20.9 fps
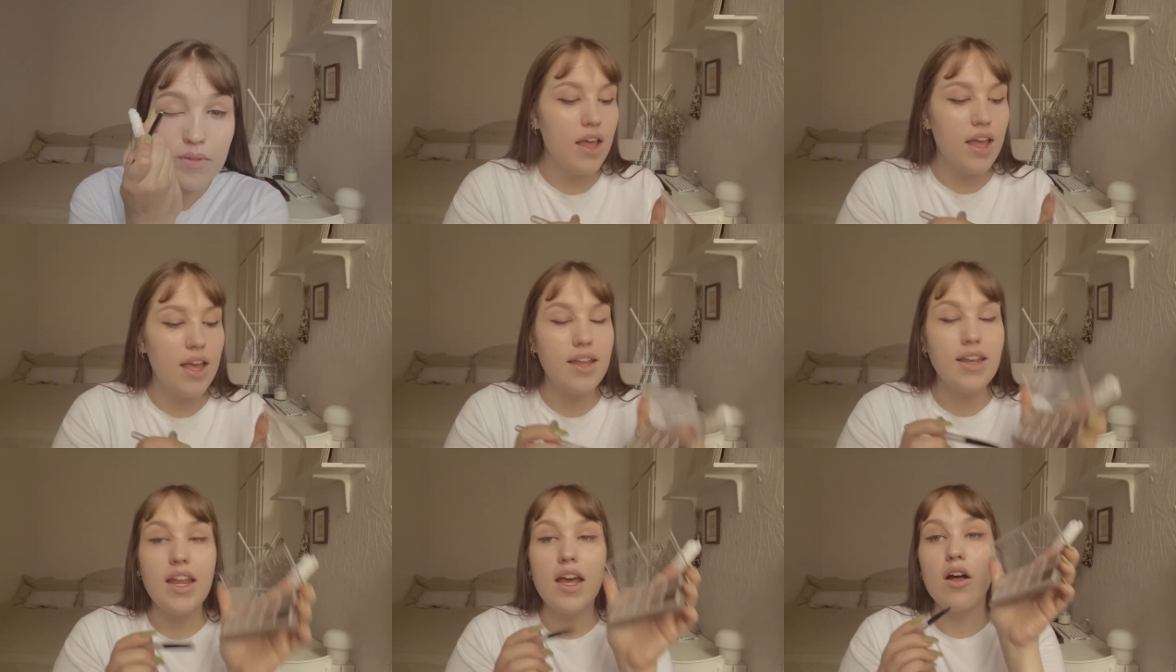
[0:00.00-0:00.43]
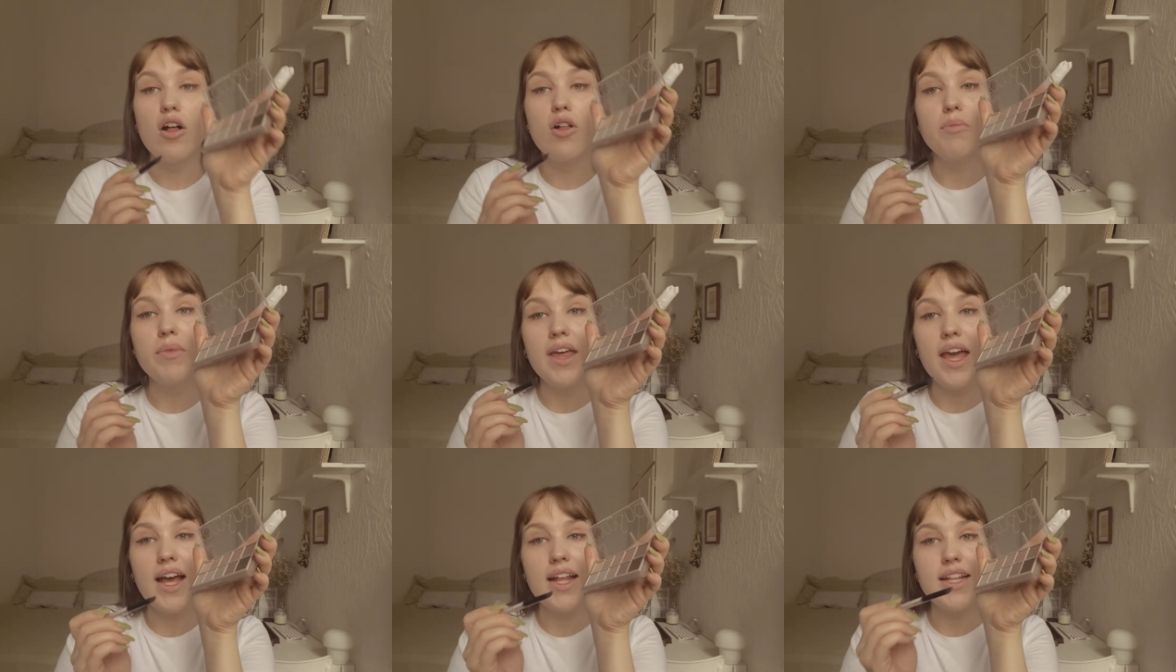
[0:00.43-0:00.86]
Now I'll
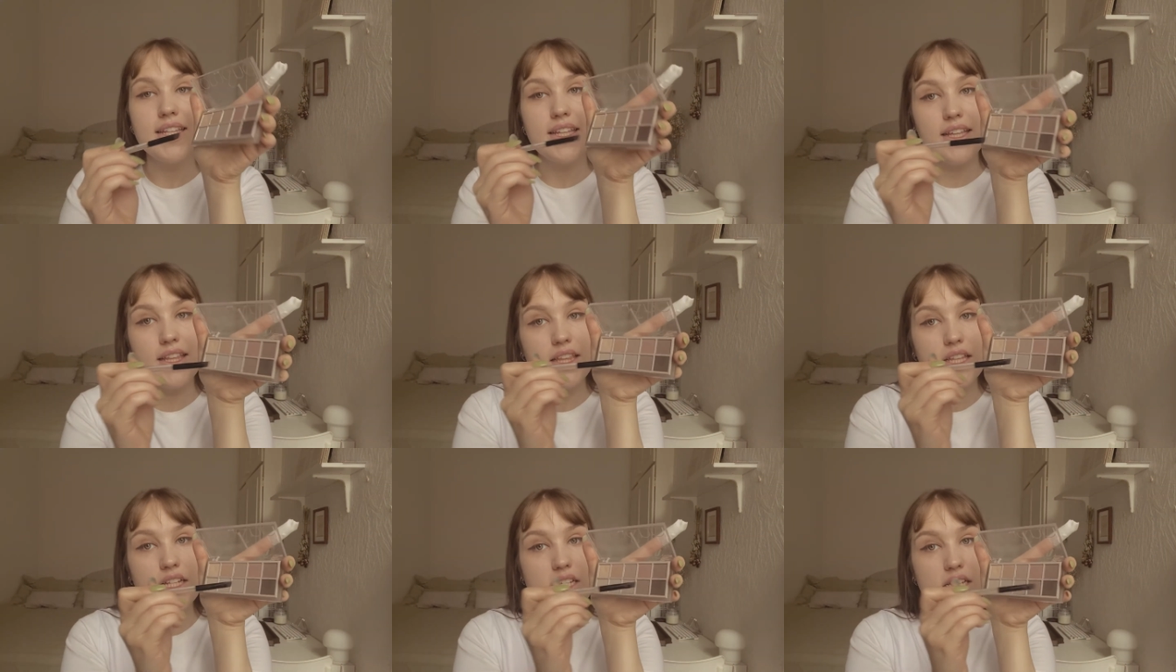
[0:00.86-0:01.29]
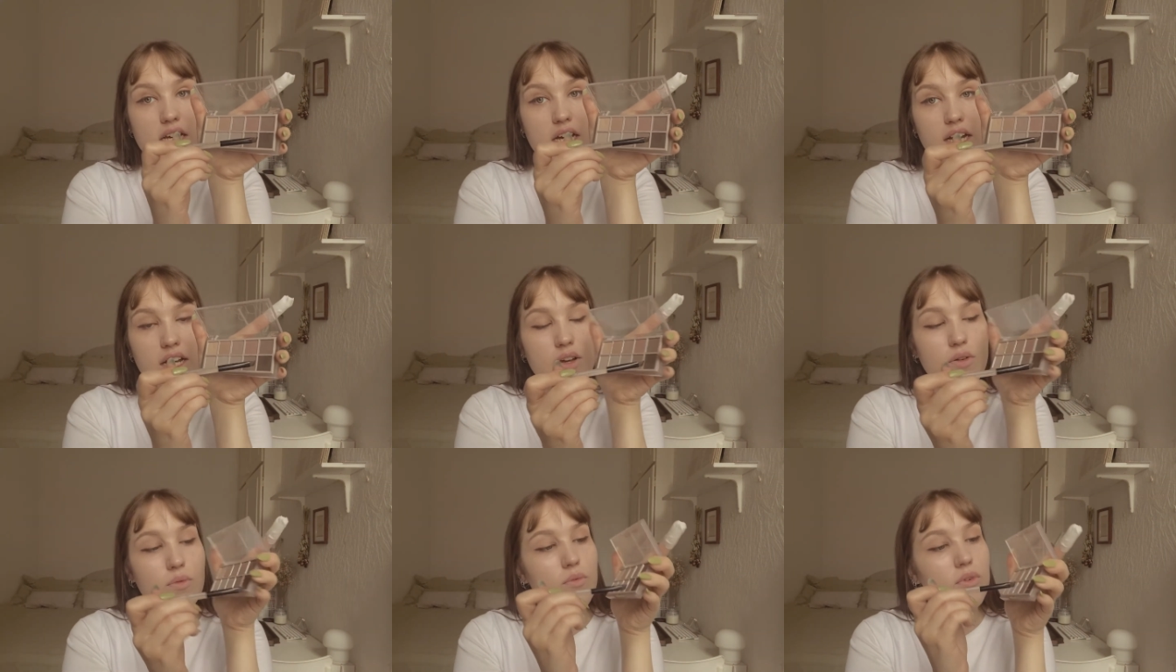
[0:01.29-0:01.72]
be adding the
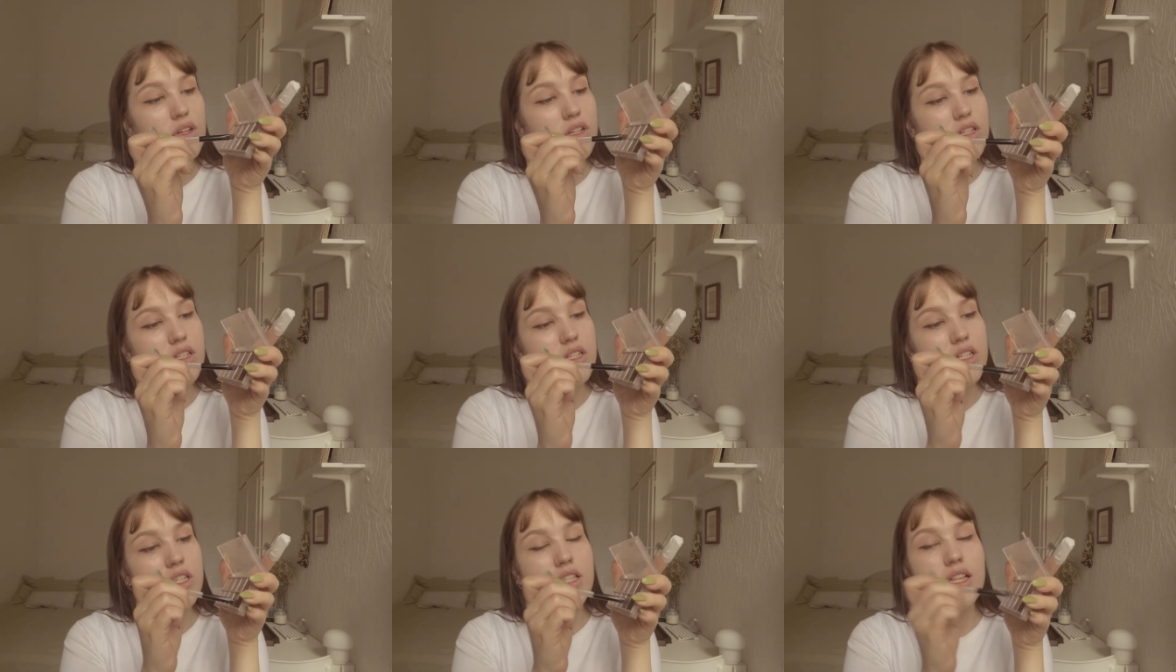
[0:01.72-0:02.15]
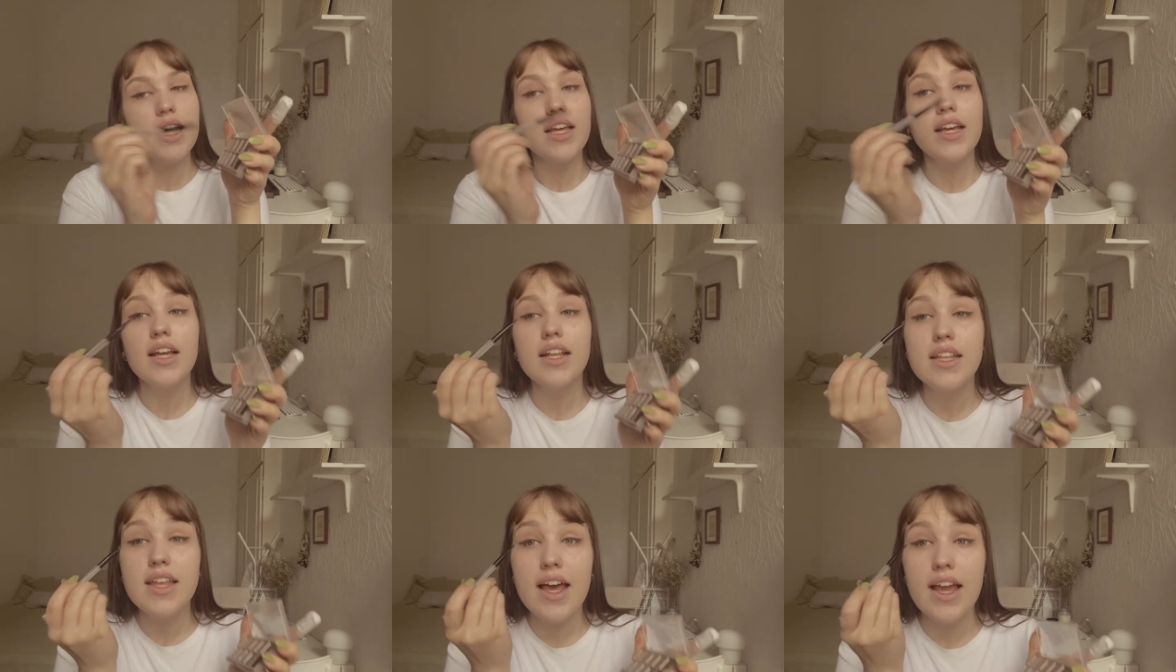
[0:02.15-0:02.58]
darker one, just like
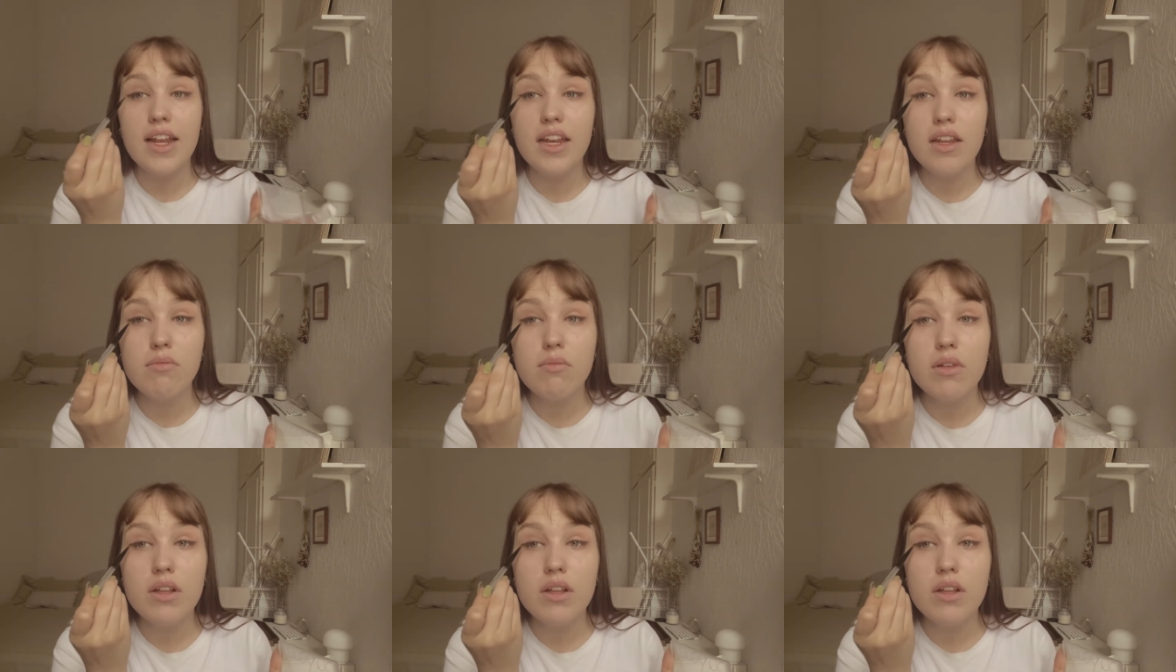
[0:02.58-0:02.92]
a tiny bit